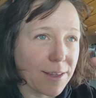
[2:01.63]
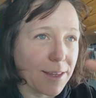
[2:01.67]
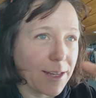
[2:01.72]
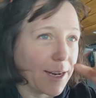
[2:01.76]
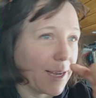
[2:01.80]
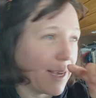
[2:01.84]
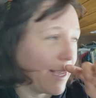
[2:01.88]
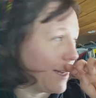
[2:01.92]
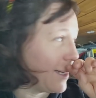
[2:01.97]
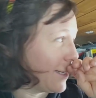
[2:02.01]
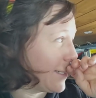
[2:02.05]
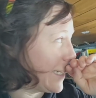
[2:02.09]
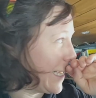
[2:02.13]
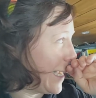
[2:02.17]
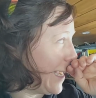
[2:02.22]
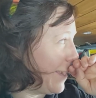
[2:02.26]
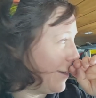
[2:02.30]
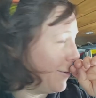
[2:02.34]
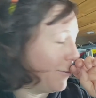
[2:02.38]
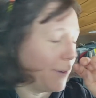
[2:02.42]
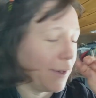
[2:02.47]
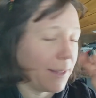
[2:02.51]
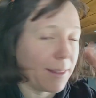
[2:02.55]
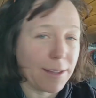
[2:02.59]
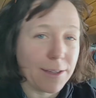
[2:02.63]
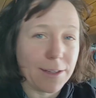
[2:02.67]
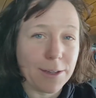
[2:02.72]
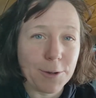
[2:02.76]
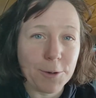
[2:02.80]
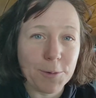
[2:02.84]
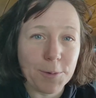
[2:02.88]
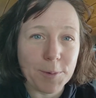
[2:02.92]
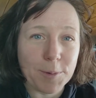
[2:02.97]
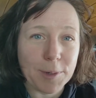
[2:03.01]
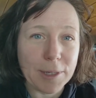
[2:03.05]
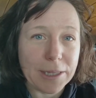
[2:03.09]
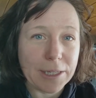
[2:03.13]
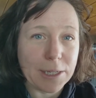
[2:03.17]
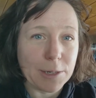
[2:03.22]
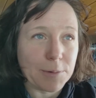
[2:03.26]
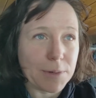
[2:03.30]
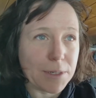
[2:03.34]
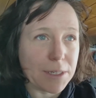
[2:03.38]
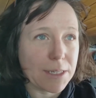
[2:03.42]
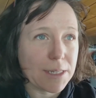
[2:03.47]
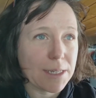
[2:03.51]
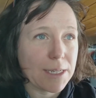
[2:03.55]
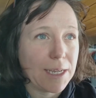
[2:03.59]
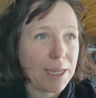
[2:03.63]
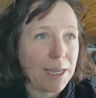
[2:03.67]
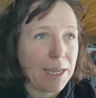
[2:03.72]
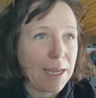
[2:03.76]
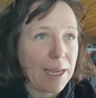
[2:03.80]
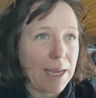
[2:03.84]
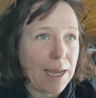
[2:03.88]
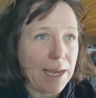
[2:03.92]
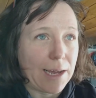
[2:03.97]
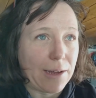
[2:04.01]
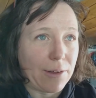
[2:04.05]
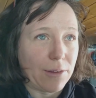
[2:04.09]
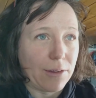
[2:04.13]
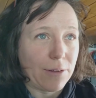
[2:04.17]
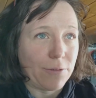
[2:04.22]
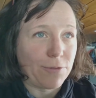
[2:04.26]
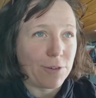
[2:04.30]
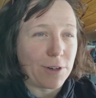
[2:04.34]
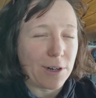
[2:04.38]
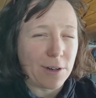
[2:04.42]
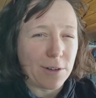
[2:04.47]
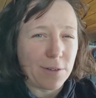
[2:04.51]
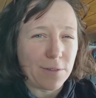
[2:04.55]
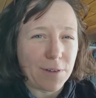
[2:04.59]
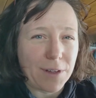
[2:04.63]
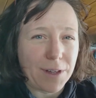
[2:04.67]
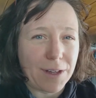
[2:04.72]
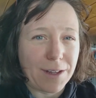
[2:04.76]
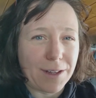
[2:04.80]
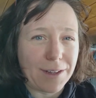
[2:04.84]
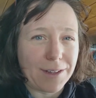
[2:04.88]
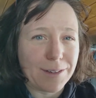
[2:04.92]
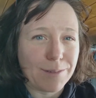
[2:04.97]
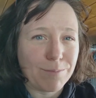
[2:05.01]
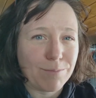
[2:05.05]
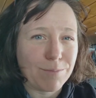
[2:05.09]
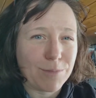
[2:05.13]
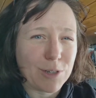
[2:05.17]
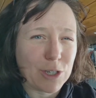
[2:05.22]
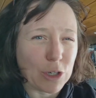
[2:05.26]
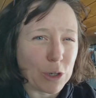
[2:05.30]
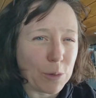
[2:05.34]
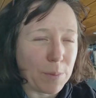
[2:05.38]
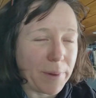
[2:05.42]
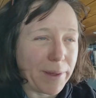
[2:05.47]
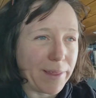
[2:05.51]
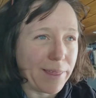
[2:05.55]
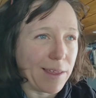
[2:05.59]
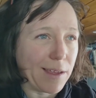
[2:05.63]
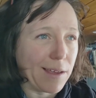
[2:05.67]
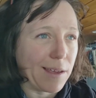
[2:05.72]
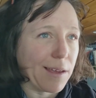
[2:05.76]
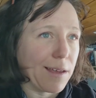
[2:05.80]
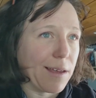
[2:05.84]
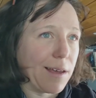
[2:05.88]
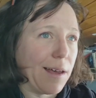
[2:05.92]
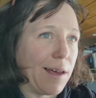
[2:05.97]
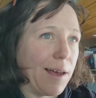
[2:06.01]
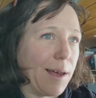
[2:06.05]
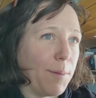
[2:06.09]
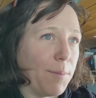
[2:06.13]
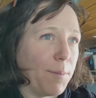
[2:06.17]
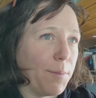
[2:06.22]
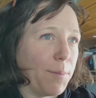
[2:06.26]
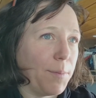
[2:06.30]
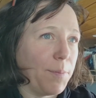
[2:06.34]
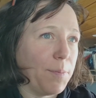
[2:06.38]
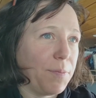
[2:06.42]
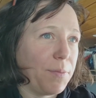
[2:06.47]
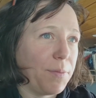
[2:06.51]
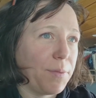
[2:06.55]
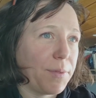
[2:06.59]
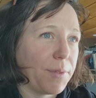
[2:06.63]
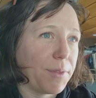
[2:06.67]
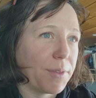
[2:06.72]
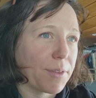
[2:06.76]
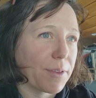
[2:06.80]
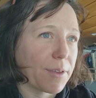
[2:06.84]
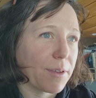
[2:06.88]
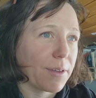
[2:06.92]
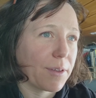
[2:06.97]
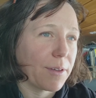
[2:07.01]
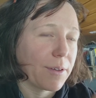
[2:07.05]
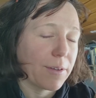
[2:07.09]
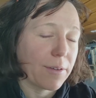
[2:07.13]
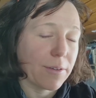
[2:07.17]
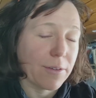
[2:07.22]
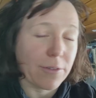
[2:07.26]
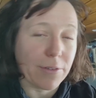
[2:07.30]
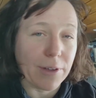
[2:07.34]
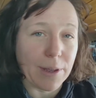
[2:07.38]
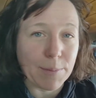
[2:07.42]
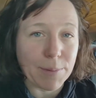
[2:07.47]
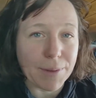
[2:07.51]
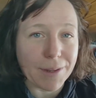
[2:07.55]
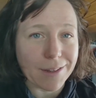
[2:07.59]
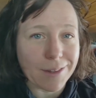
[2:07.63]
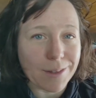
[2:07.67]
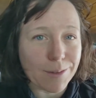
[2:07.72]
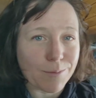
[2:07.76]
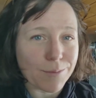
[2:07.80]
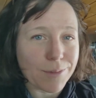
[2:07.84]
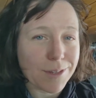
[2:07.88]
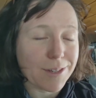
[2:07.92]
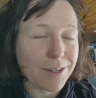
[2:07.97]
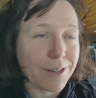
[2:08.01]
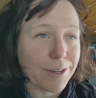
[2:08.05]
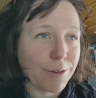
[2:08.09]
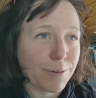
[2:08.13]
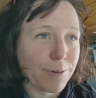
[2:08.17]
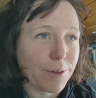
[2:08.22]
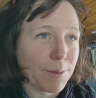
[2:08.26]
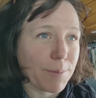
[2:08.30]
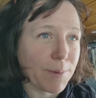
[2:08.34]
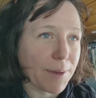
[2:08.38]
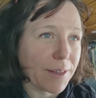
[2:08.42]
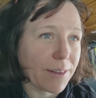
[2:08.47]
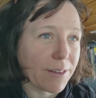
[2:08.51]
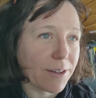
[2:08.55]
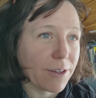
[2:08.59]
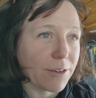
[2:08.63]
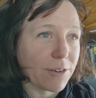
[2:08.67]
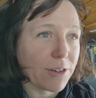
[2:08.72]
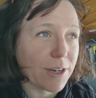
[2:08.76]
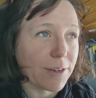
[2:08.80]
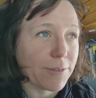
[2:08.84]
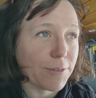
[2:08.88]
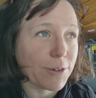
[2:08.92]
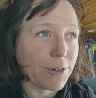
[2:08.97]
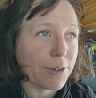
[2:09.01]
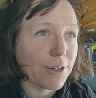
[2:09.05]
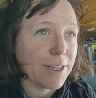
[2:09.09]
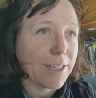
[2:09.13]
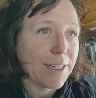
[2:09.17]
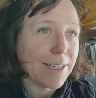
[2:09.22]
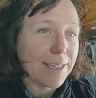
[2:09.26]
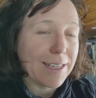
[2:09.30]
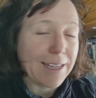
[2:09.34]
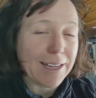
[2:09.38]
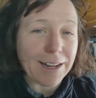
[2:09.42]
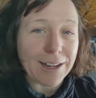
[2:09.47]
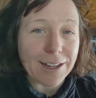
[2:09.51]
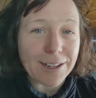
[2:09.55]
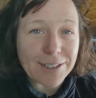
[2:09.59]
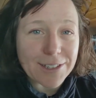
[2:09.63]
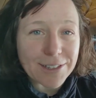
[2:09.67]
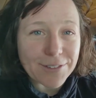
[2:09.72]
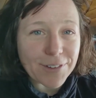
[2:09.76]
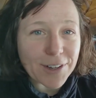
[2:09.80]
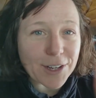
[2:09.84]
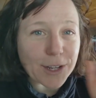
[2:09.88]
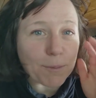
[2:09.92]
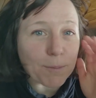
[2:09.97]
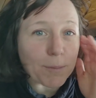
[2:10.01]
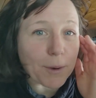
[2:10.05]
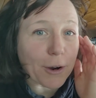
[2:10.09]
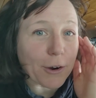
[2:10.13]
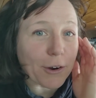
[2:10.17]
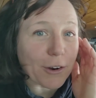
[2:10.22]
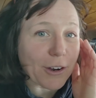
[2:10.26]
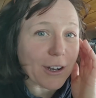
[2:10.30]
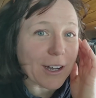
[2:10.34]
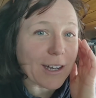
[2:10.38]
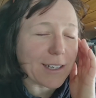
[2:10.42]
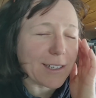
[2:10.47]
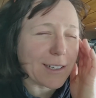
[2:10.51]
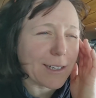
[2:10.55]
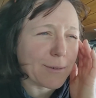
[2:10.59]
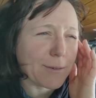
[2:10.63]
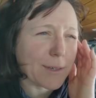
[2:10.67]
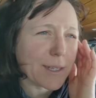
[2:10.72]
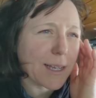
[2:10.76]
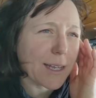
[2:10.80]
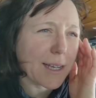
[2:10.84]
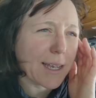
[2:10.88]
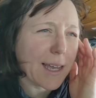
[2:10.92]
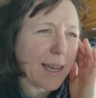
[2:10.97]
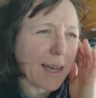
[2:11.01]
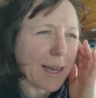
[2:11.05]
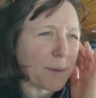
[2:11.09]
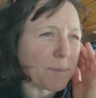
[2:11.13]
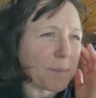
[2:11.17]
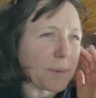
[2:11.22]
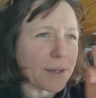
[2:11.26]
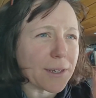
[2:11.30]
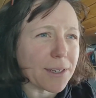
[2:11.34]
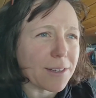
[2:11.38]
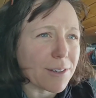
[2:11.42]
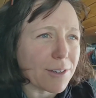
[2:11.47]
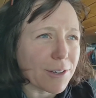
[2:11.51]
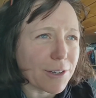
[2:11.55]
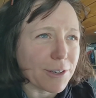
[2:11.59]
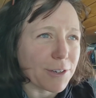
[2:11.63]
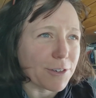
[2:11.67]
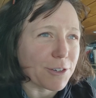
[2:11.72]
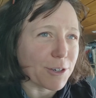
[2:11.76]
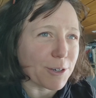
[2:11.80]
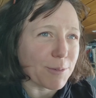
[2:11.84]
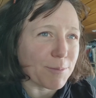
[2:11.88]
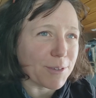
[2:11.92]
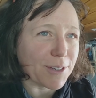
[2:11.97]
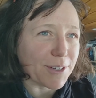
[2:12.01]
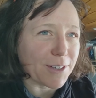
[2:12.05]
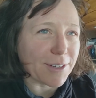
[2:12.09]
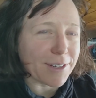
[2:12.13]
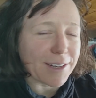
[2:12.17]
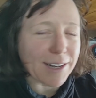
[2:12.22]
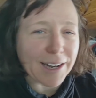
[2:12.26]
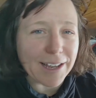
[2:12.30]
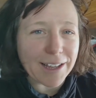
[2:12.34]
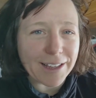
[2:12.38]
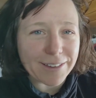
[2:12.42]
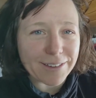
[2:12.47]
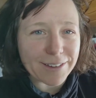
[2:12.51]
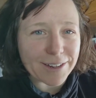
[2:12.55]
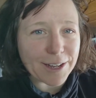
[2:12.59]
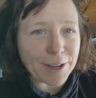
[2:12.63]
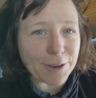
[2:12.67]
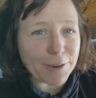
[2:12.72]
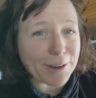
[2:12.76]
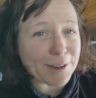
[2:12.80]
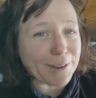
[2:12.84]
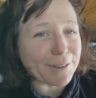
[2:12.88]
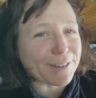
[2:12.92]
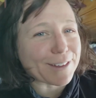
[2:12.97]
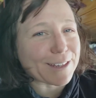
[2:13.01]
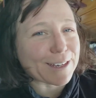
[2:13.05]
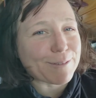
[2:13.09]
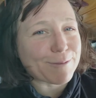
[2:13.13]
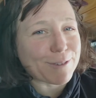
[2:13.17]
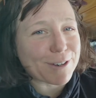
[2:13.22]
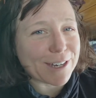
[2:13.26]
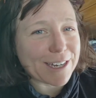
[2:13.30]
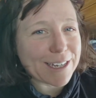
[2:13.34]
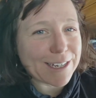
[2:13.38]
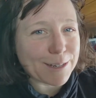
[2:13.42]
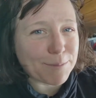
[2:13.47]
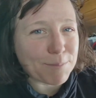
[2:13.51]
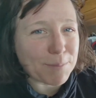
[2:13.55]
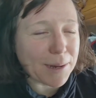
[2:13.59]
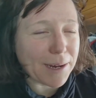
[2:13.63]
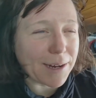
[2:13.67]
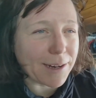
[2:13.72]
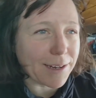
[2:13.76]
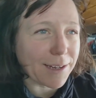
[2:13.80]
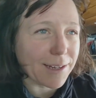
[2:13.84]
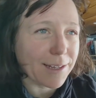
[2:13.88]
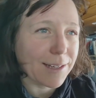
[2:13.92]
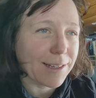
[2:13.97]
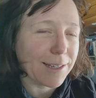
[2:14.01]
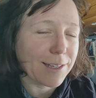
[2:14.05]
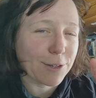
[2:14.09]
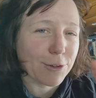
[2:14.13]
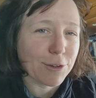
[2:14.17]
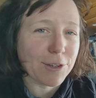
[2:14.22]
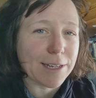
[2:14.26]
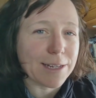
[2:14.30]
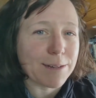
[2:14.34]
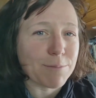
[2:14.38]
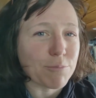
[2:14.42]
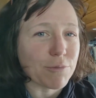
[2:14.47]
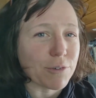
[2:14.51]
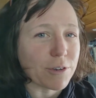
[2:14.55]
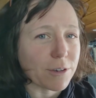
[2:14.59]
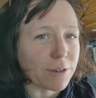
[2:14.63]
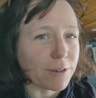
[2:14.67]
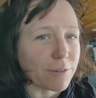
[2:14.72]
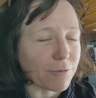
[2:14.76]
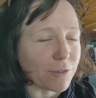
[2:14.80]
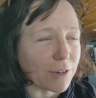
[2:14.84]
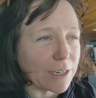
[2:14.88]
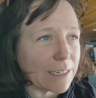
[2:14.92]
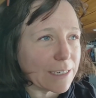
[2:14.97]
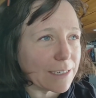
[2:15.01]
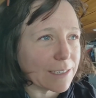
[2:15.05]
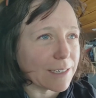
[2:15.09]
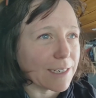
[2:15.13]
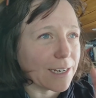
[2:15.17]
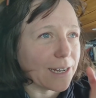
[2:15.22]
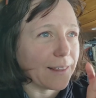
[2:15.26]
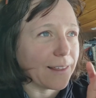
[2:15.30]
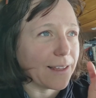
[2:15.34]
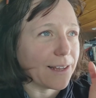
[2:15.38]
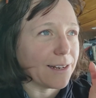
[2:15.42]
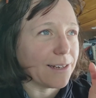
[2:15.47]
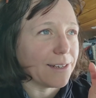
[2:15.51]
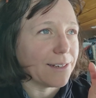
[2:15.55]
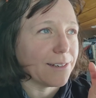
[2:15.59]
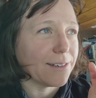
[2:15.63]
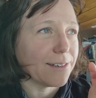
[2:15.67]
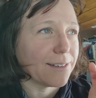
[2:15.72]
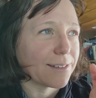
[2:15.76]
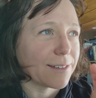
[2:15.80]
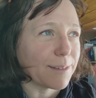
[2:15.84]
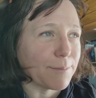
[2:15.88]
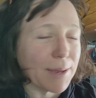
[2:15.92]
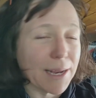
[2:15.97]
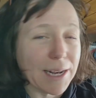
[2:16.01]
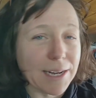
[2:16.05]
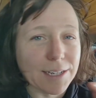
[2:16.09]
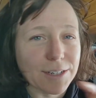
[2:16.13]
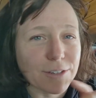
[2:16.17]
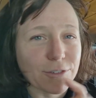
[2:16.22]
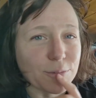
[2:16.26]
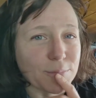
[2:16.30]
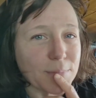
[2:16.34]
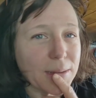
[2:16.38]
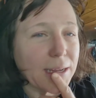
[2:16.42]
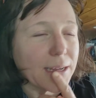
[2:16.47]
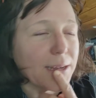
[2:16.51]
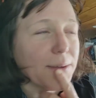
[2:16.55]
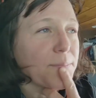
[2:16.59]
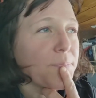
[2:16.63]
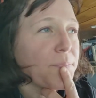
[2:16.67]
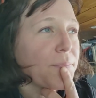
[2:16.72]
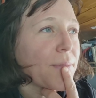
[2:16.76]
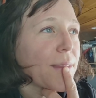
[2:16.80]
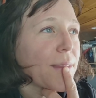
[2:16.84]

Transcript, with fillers: So then I had a chat with a woman that was out the front of her shop, I think, um, scraping some snow with a big snow shovel and asked if I could borrow it. And she was like, Yeah, but it's not your job to clear snow. And I was like, I'm trying to park. This was in broken French and then some English from her.